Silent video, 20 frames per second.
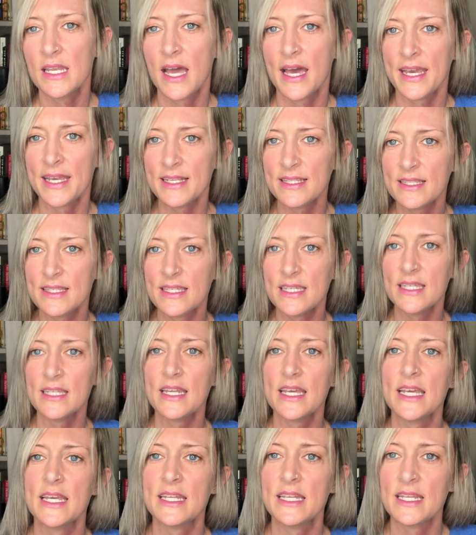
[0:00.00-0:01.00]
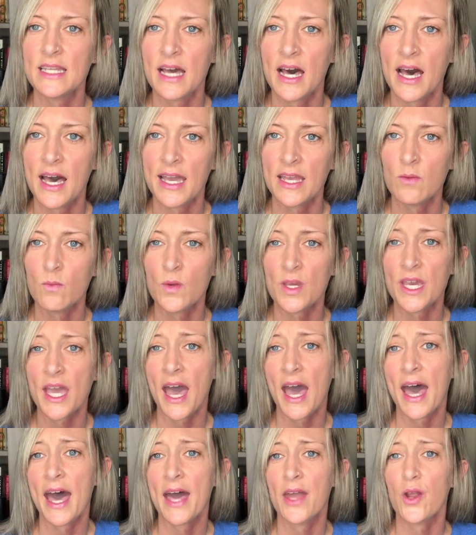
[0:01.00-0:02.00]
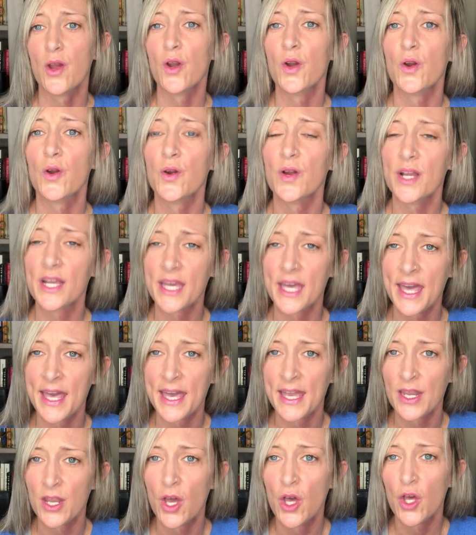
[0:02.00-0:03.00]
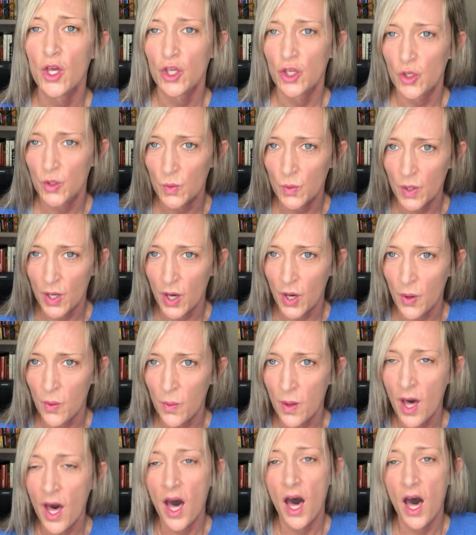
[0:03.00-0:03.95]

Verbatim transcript: 1989, we had Hurricane Hugo.